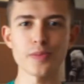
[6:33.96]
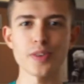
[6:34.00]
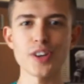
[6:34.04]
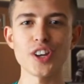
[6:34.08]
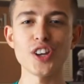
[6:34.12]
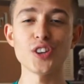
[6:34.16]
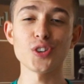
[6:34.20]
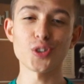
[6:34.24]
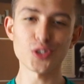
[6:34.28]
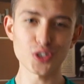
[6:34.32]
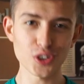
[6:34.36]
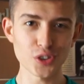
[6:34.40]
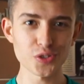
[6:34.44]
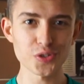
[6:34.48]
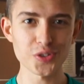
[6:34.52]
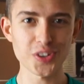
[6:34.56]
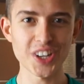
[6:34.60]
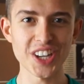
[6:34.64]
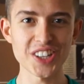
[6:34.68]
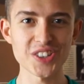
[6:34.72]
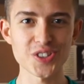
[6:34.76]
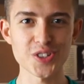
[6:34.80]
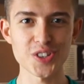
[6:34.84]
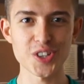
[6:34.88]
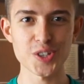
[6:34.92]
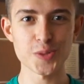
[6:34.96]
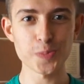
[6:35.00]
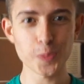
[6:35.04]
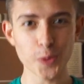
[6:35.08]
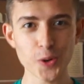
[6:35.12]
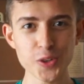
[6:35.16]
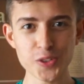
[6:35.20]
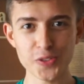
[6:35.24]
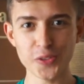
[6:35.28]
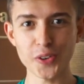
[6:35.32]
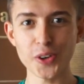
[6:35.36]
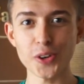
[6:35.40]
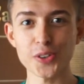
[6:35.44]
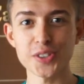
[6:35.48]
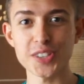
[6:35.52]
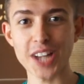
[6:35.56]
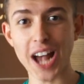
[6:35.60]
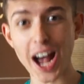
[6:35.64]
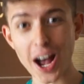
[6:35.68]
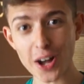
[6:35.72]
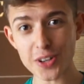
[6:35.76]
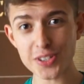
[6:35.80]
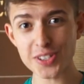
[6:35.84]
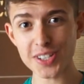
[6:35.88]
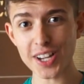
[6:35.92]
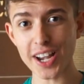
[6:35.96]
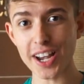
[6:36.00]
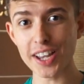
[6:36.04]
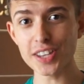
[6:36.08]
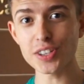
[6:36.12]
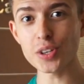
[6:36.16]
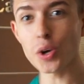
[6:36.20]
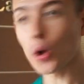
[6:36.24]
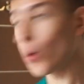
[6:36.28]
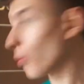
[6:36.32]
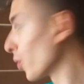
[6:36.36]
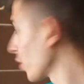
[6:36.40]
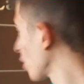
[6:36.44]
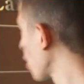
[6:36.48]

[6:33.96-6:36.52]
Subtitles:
In order to get to the sports fields outside, we